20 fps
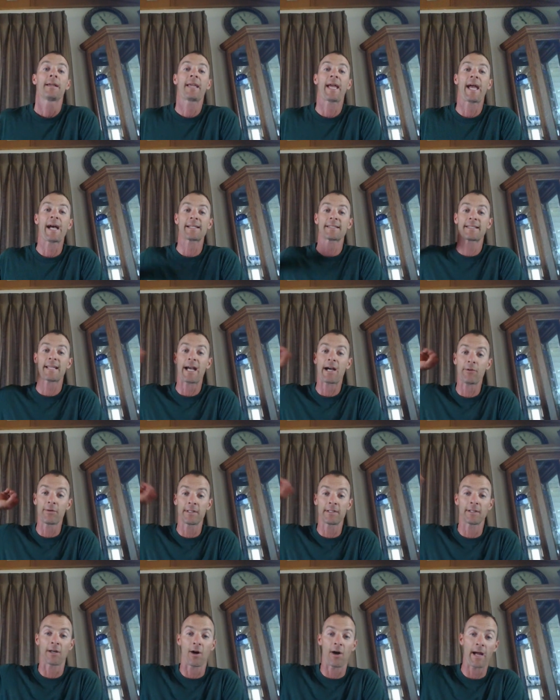cast out
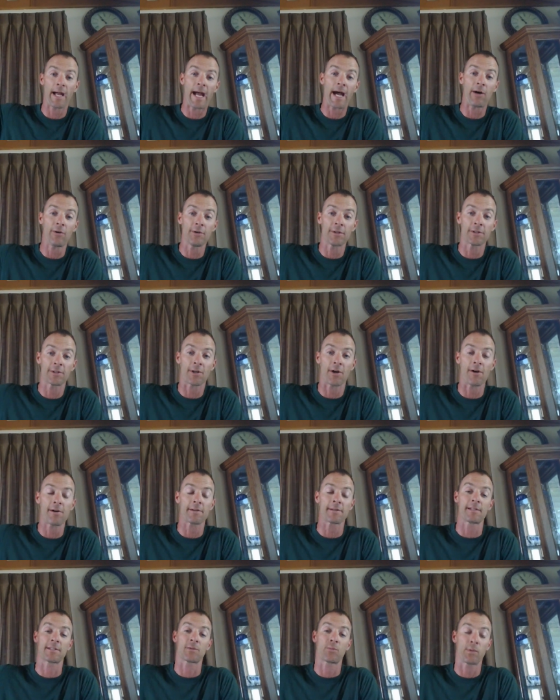into outer
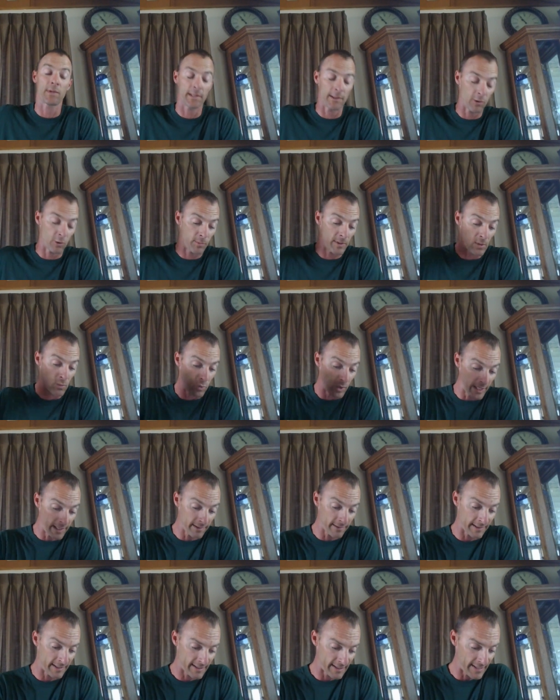darkness where there will be
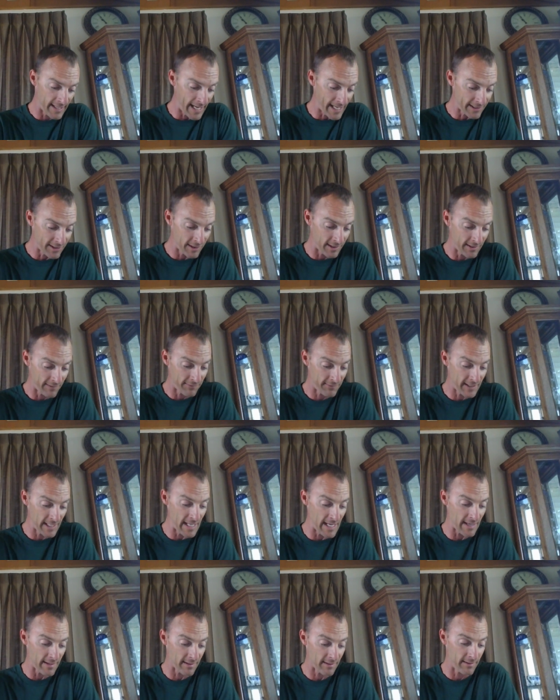wailing and gnashing of
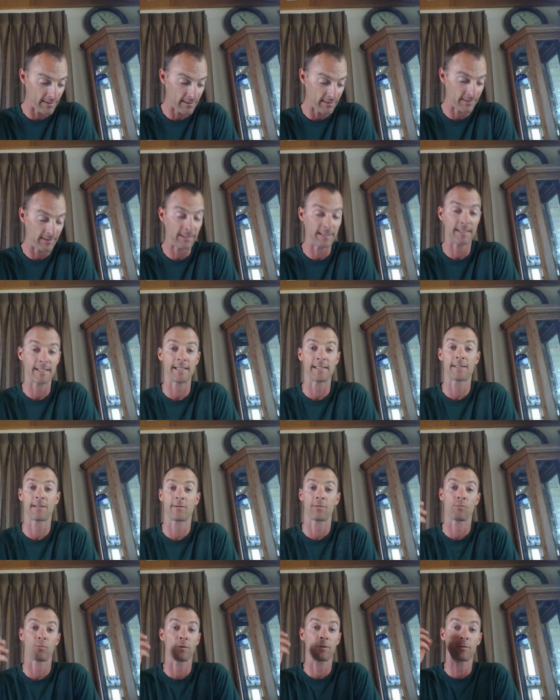teeth. He says
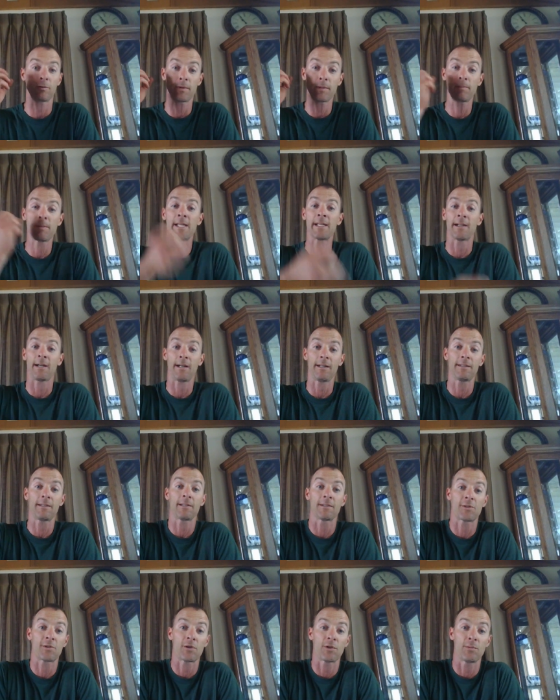that will there be an
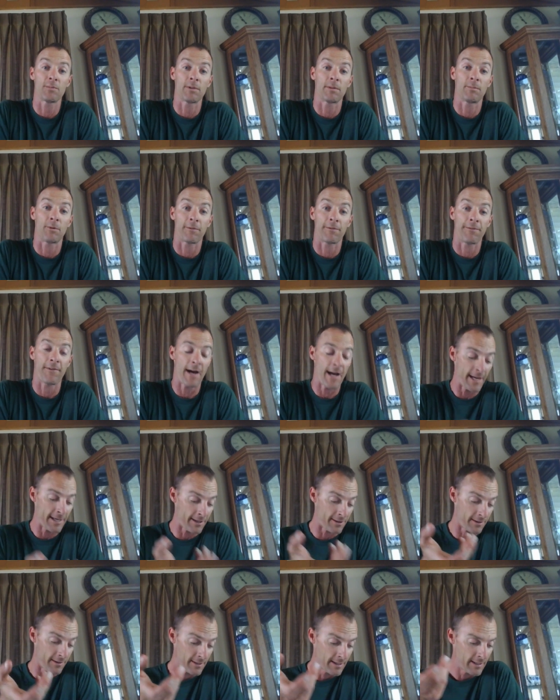unconsumable
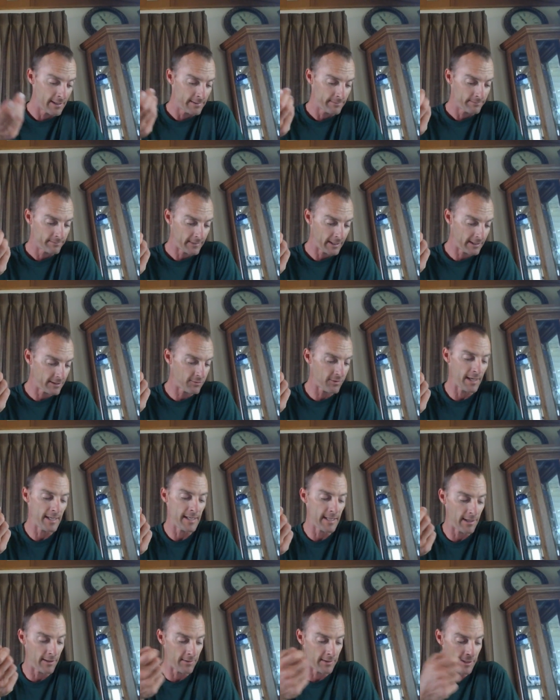fire it's right
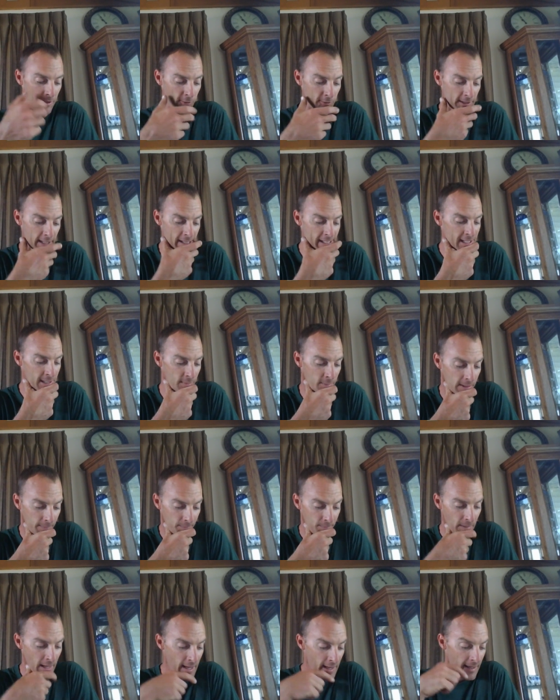here in the Old Testament.
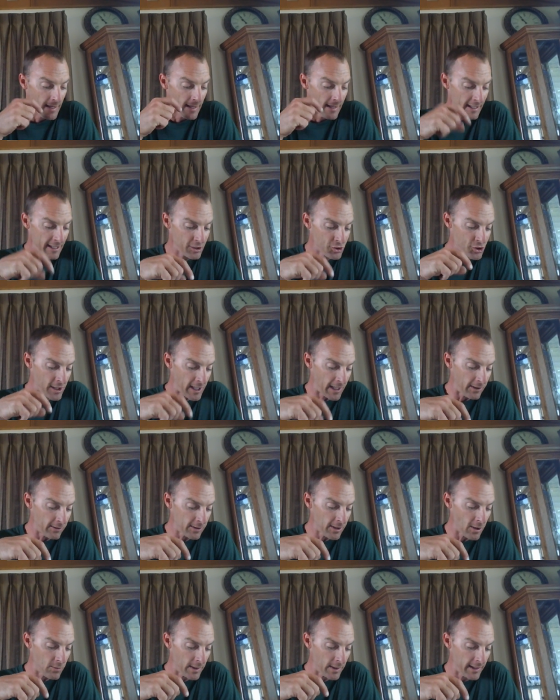It shall
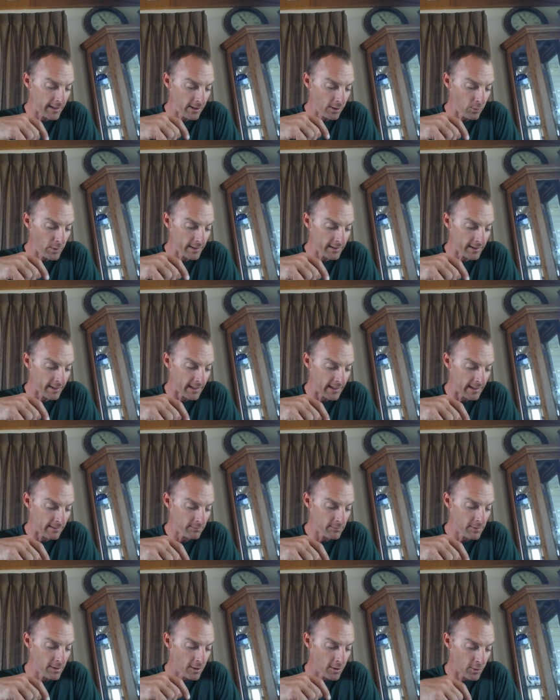go ill with
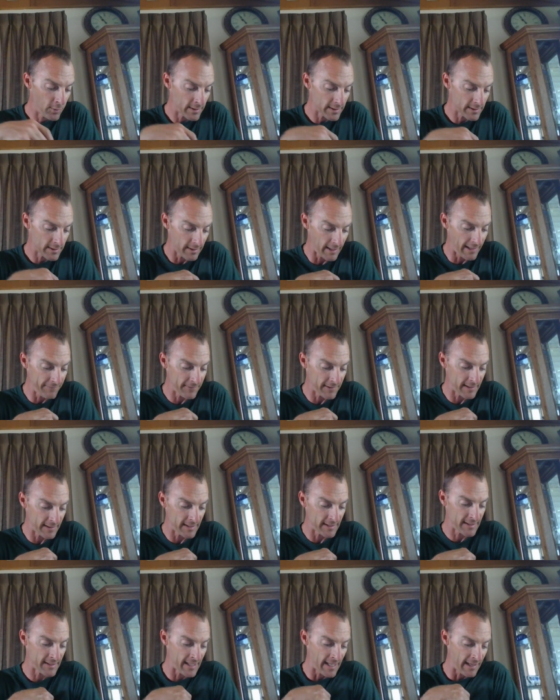him who is left in
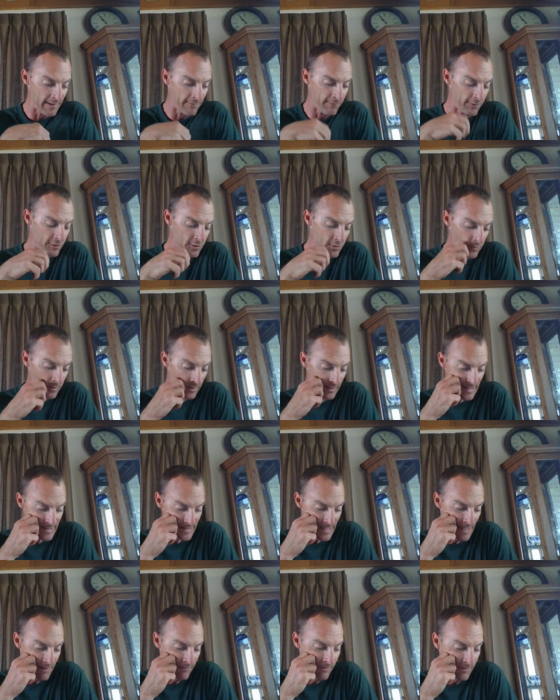his tent. Verse
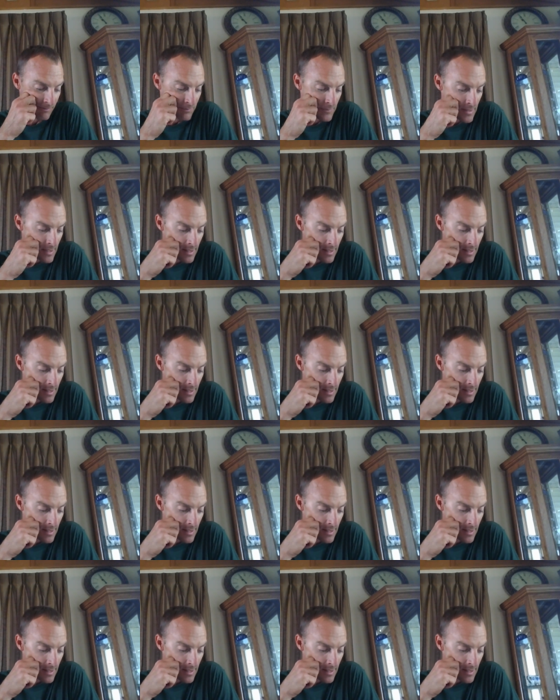27